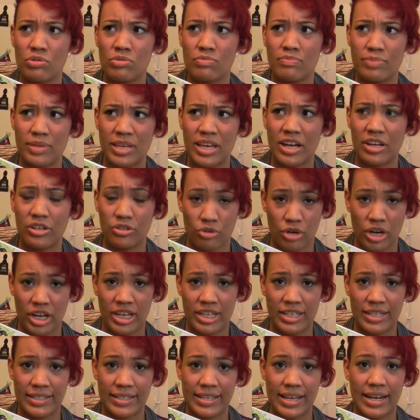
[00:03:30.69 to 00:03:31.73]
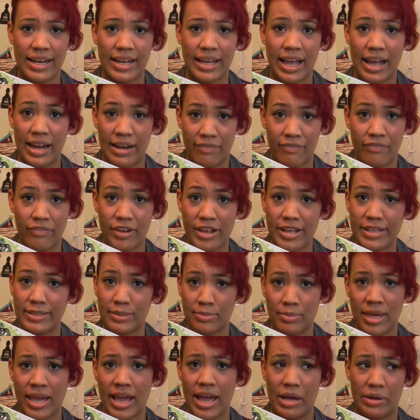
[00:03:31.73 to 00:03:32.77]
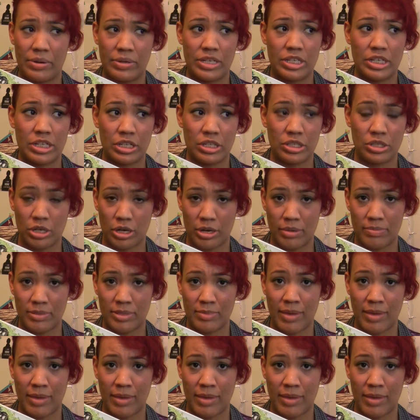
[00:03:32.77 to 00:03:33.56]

be on drugs, and it kind of freaks me out and disturbs